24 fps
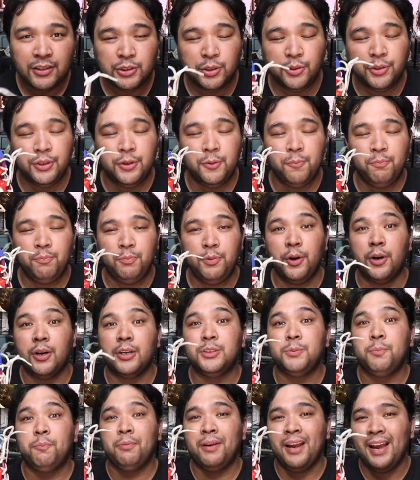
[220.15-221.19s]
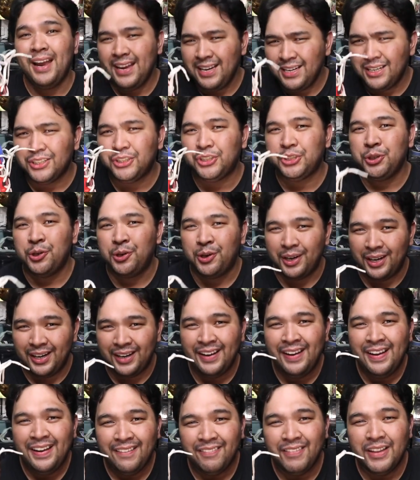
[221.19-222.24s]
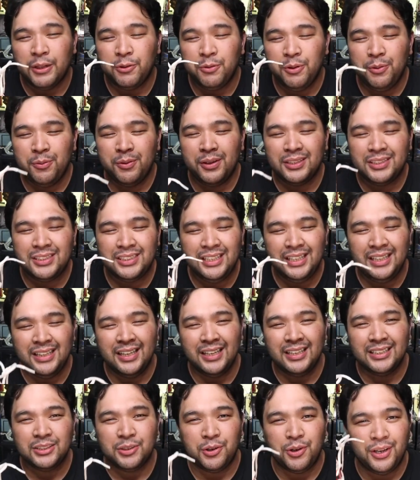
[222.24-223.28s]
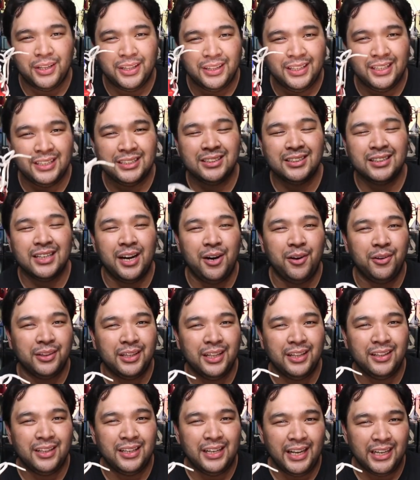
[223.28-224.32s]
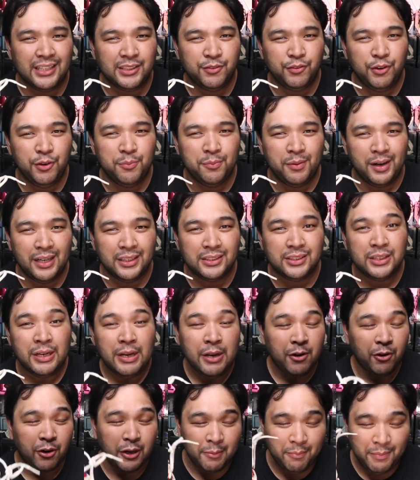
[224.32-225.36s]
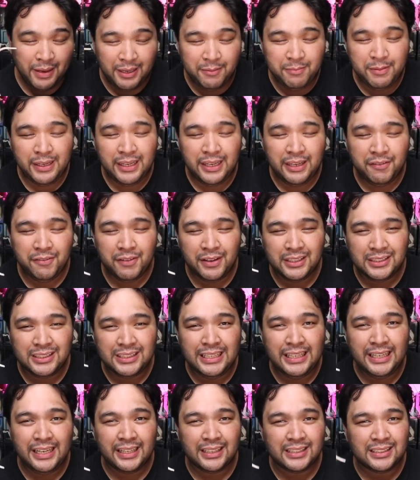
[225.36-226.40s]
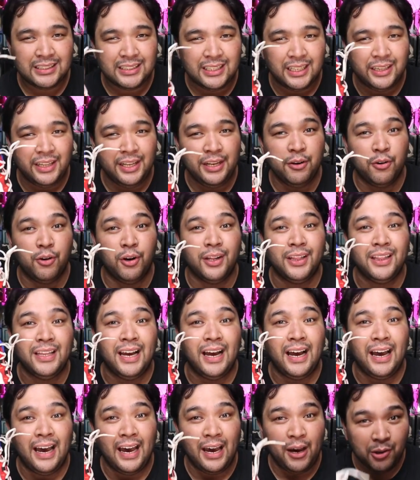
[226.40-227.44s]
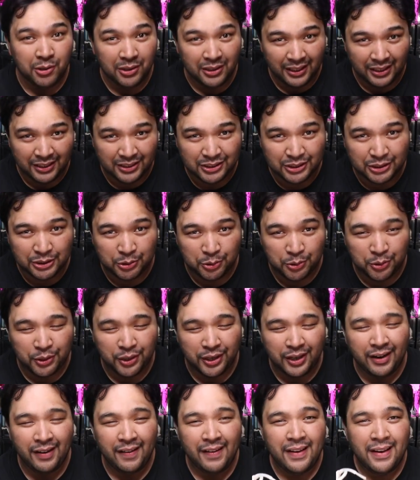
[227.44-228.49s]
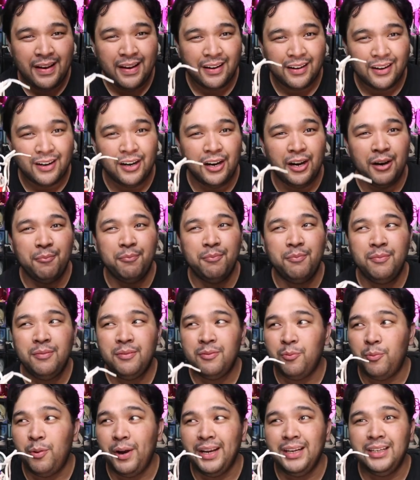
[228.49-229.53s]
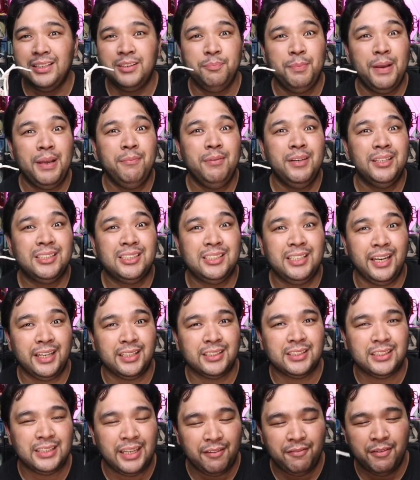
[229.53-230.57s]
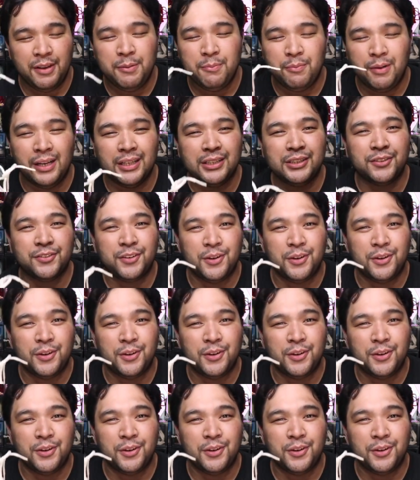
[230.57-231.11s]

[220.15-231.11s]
So you're kind of sure that we will see this on discount in the next few months, or maybe even see it sitting on the outlet store come, wise, maybe 6-7 months